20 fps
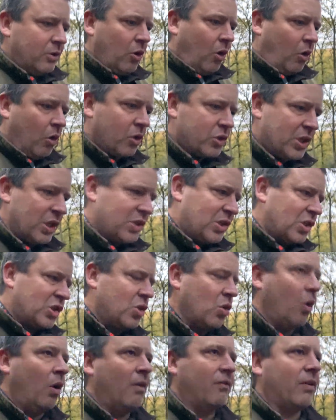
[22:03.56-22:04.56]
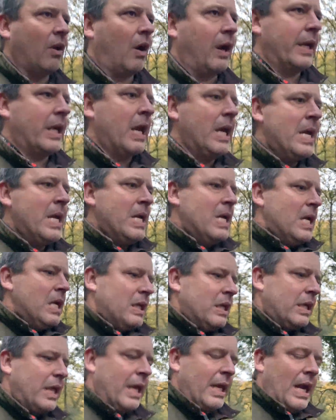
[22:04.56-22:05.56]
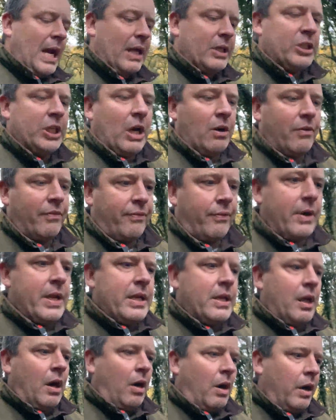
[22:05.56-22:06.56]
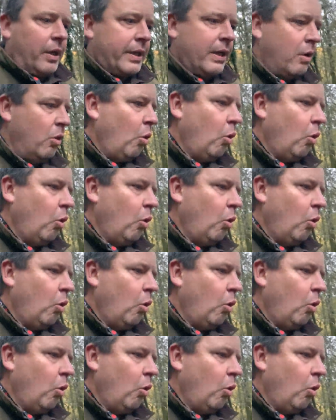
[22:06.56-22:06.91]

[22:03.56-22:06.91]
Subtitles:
dogs as a sort of like get out of jail free card